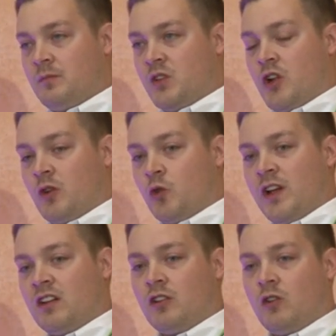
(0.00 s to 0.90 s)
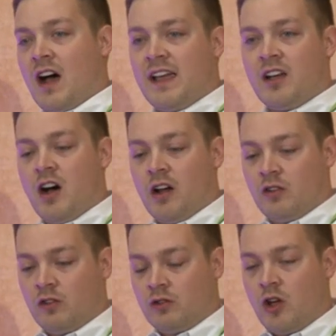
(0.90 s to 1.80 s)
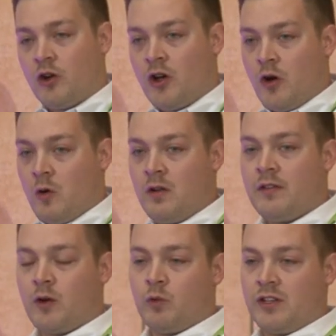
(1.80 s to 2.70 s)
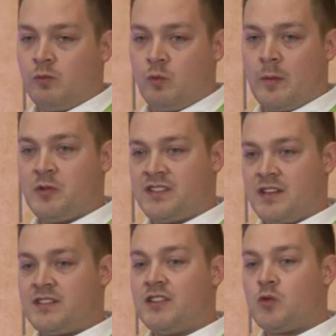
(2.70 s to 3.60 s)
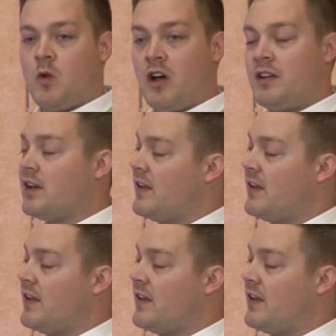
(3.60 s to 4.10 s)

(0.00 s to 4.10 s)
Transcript: you know, create a little icon, a little logo that really represents each one.